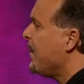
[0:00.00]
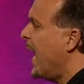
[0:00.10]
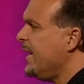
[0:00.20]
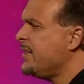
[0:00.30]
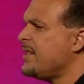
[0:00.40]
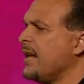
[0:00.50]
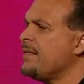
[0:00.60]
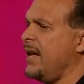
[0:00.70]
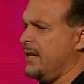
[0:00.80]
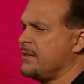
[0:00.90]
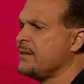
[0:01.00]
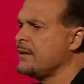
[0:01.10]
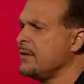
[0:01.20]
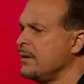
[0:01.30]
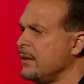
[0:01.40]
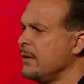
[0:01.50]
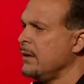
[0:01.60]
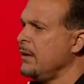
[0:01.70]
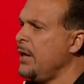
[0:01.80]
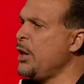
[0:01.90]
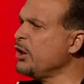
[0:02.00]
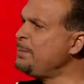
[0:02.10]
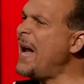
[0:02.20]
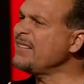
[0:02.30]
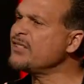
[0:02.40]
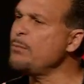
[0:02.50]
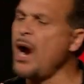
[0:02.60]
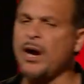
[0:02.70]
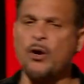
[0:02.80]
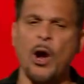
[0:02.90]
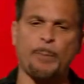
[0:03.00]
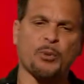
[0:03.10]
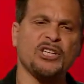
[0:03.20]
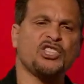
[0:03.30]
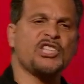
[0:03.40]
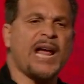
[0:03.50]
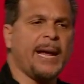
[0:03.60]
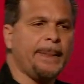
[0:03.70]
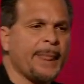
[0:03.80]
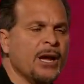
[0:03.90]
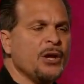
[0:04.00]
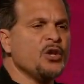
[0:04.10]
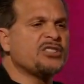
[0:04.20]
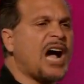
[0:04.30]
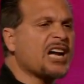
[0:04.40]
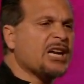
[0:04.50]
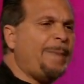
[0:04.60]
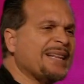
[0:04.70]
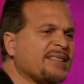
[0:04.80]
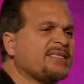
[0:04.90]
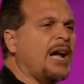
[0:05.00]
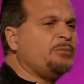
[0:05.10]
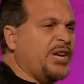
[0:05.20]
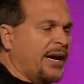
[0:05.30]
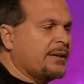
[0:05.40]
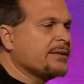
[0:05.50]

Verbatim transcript: And he said this. He goes, Pastor Marco, I appreciate you talking about the subject